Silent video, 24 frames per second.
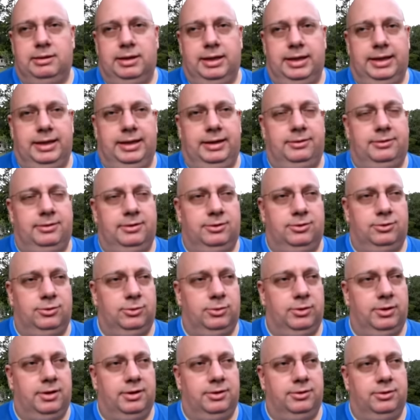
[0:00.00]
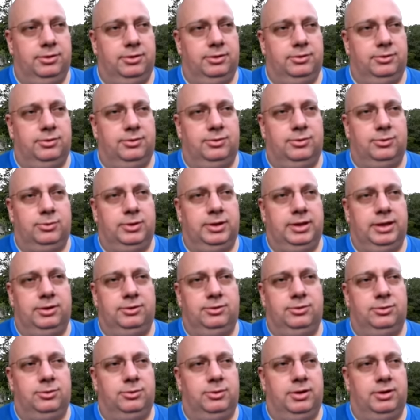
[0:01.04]
like an 18-200,
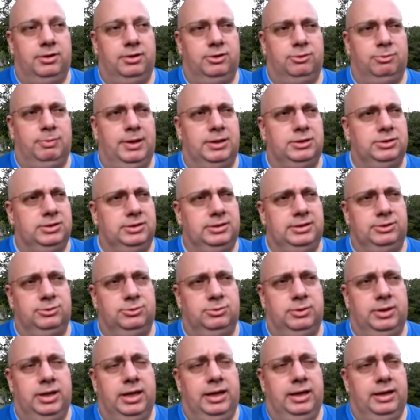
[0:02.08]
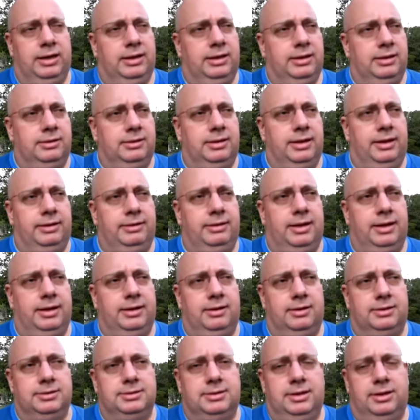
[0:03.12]
28 to 200 especially these
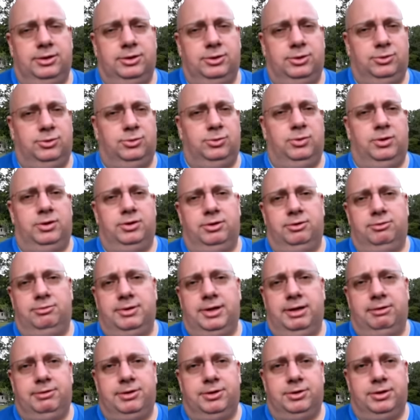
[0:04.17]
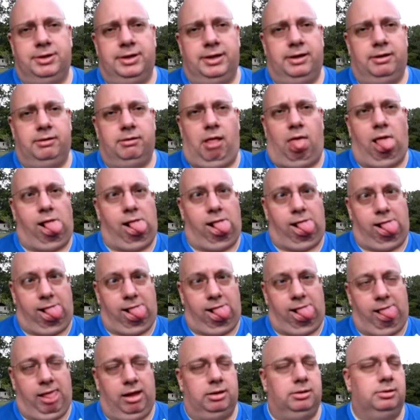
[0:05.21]
Nikon's got a new 200 to 500 out
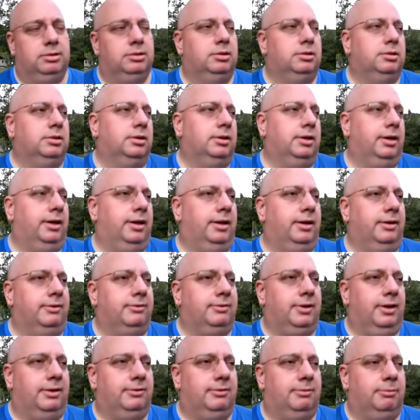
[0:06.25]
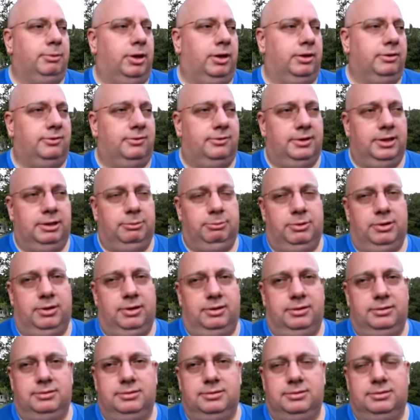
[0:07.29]
and it's got some uh,
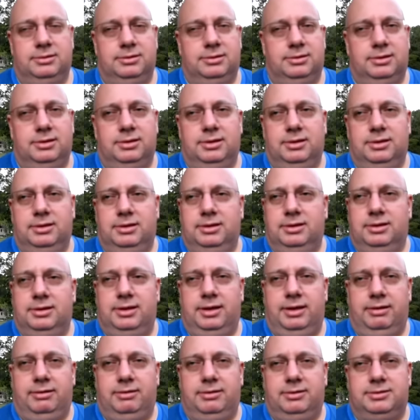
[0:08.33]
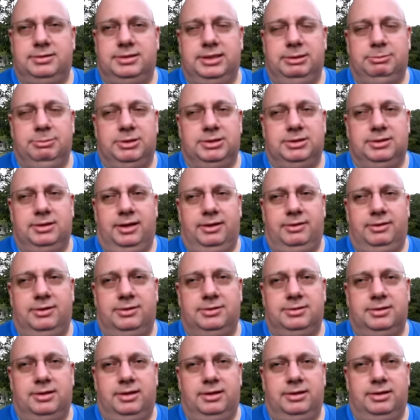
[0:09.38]
Sigma uh, Sigma's
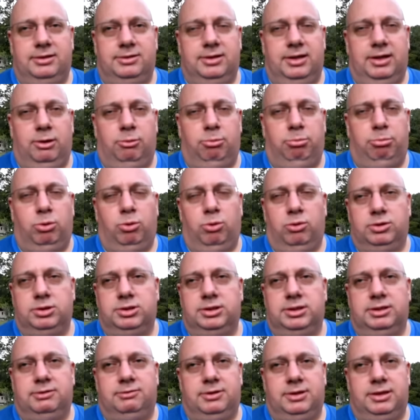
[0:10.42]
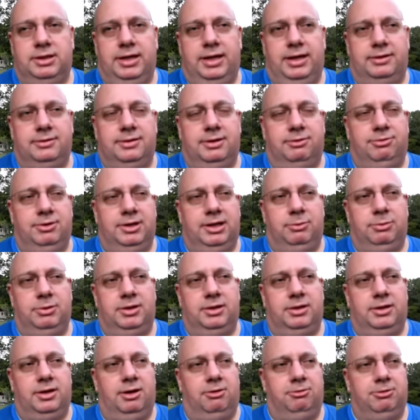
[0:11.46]
this abortion of a lens I forget what
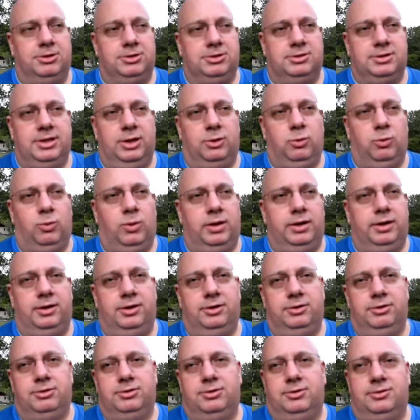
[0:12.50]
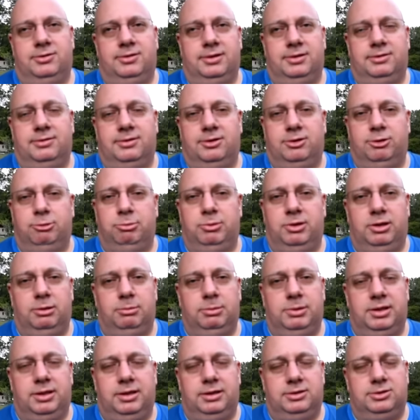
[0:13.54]
the coverage is like 100 to 600
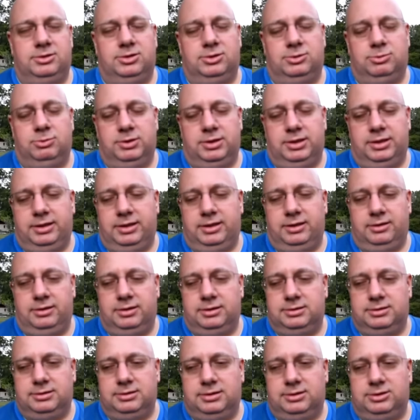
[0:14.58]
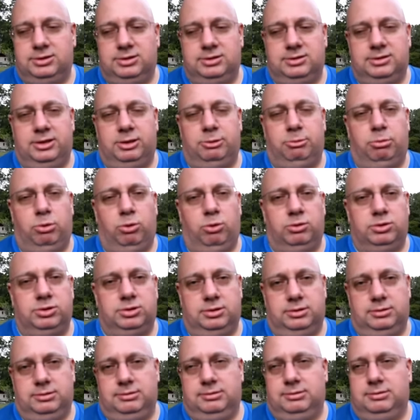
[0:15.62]
millimeter it's just ridiculous it's just an
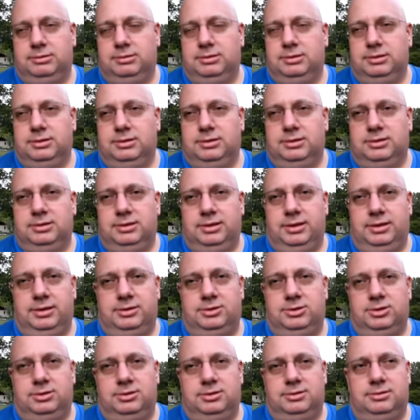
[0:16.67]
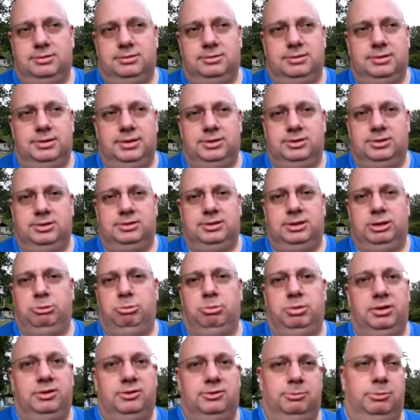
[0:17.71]
abortion it's just it's just an
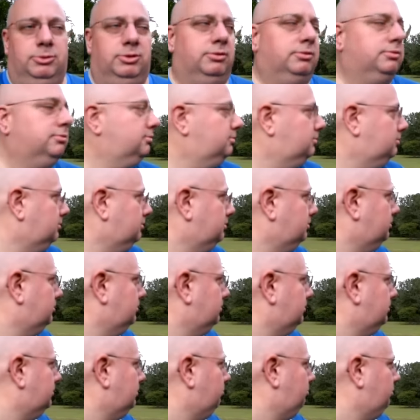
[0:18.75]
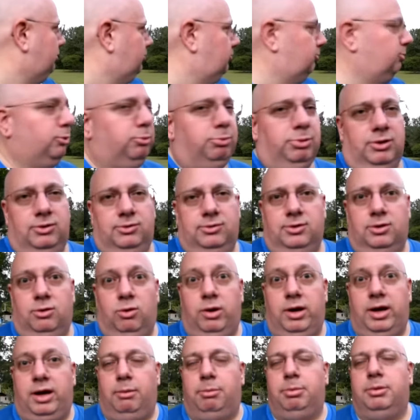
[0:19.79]
abysmal abysmal piece of
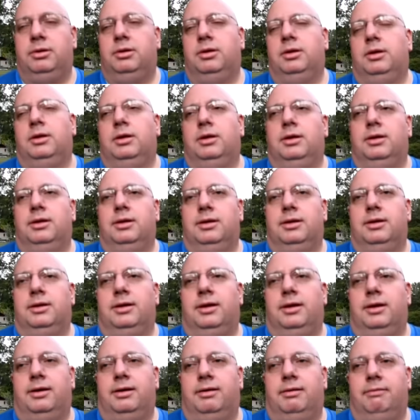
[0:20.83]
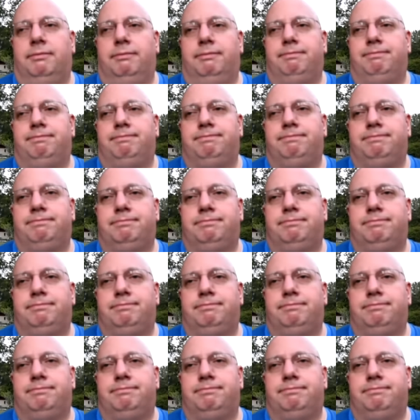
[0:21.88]
crap and um,